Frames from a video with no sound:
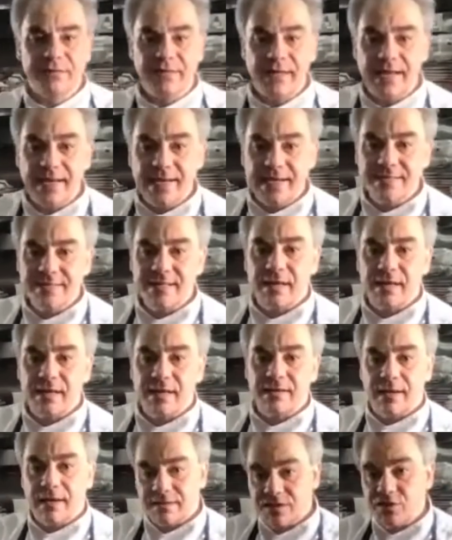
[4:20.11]
eggs are
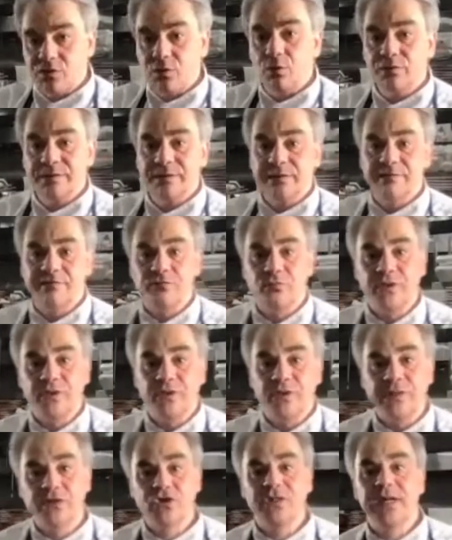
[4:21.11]
stored in a
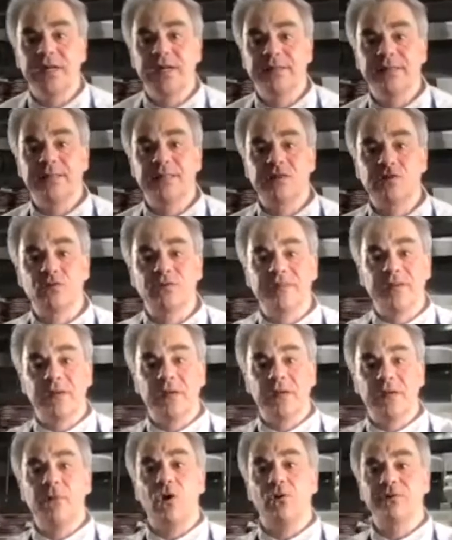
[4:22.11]
fridge, the idea is to take
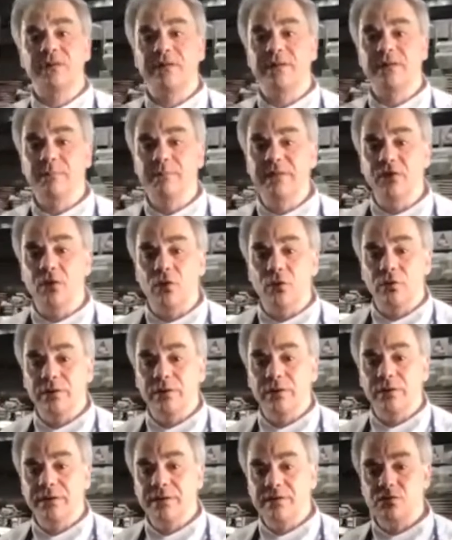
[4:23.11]
them out a little bit
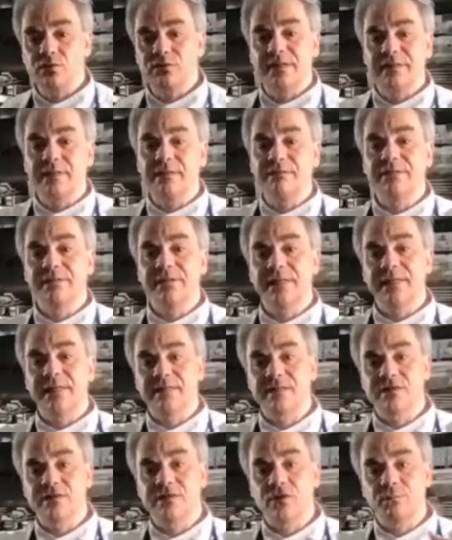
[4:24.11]
earlier so that everything
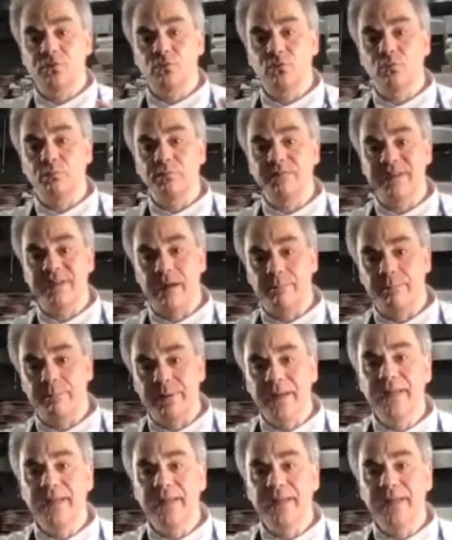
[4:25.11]
gets up to room temp.